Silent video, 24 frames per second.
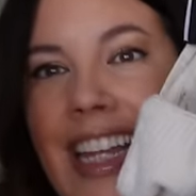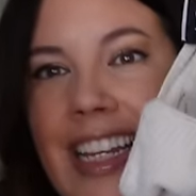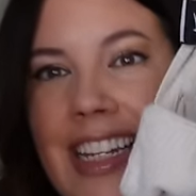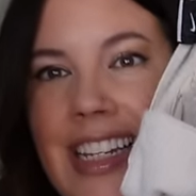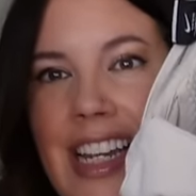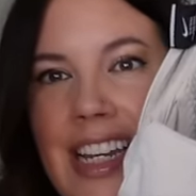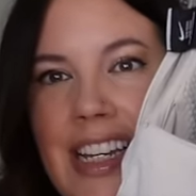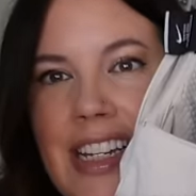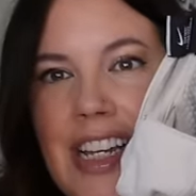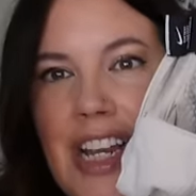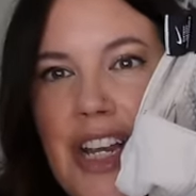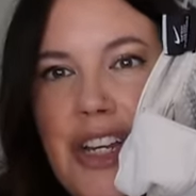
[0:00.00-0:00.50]

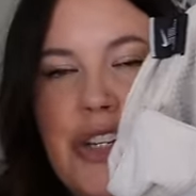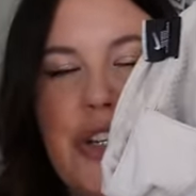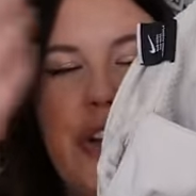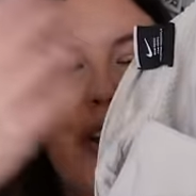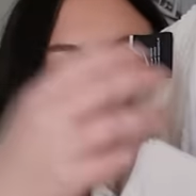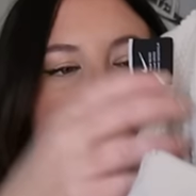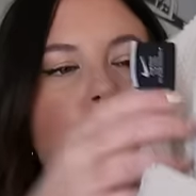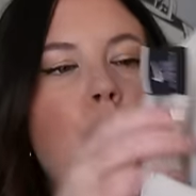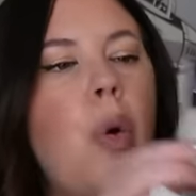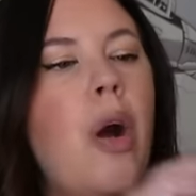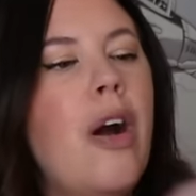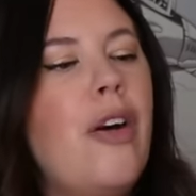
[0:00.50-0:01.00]
indentation
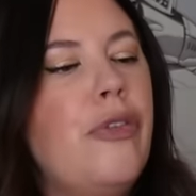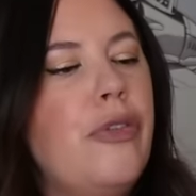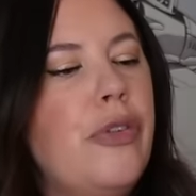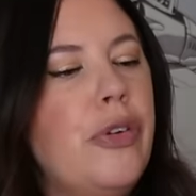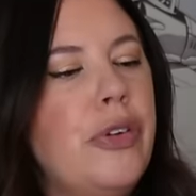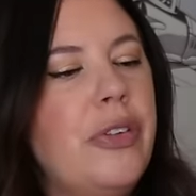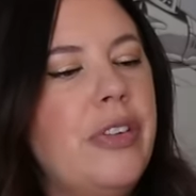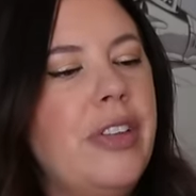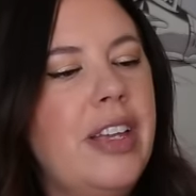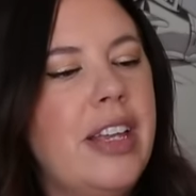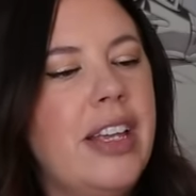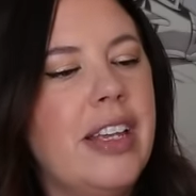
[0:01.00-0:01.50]
of a
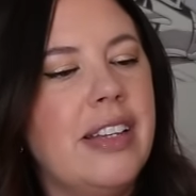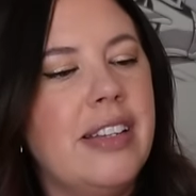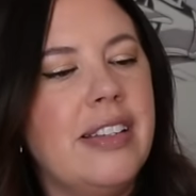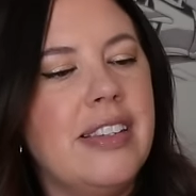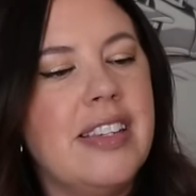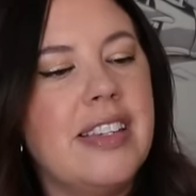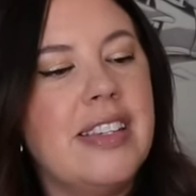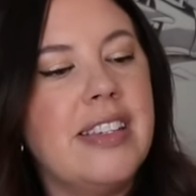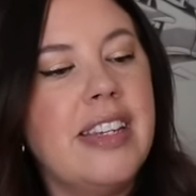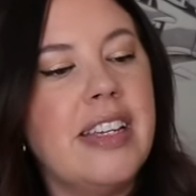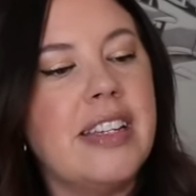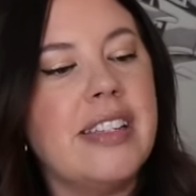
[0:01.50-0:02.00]
waffle, it
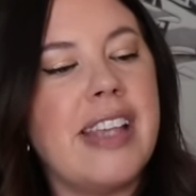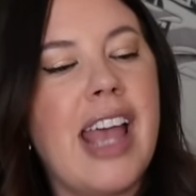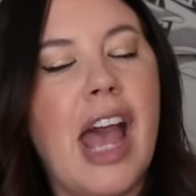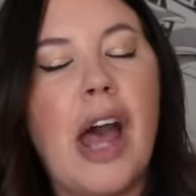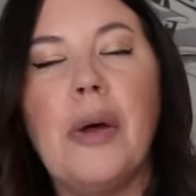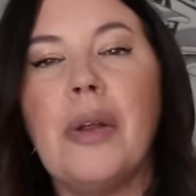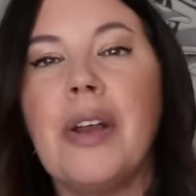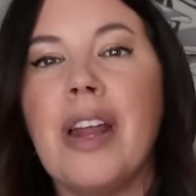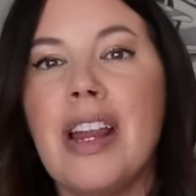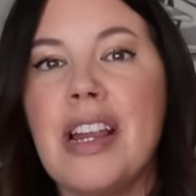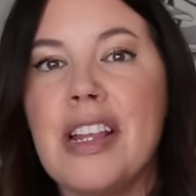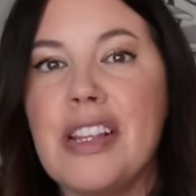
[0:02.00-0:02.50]
sticks
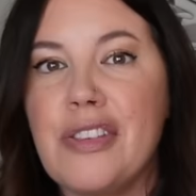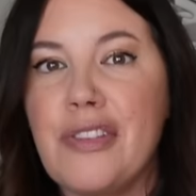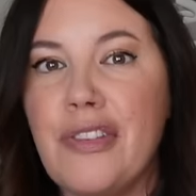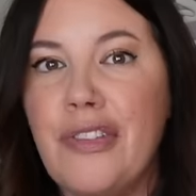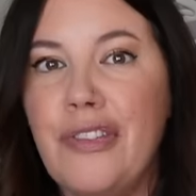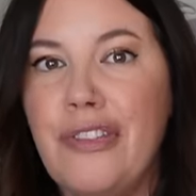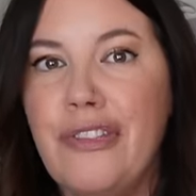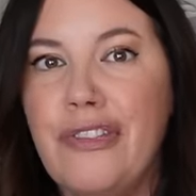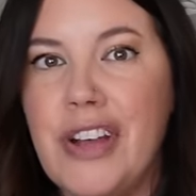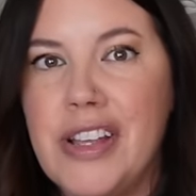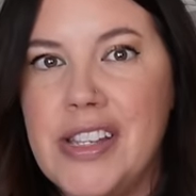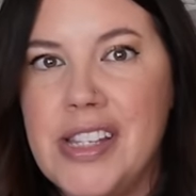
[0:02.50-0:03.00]
out and it's
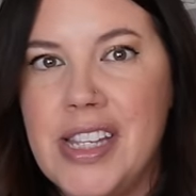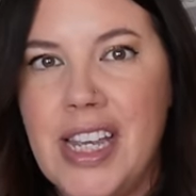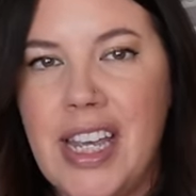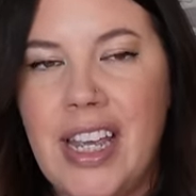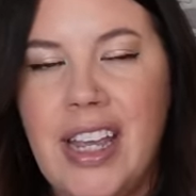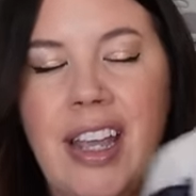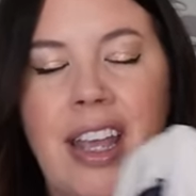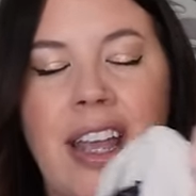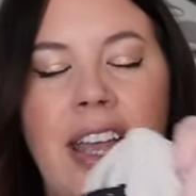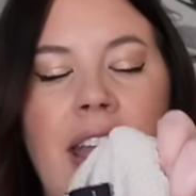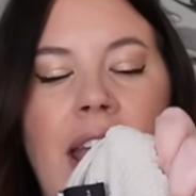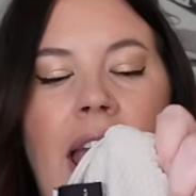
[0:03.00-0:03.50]
fuzzy.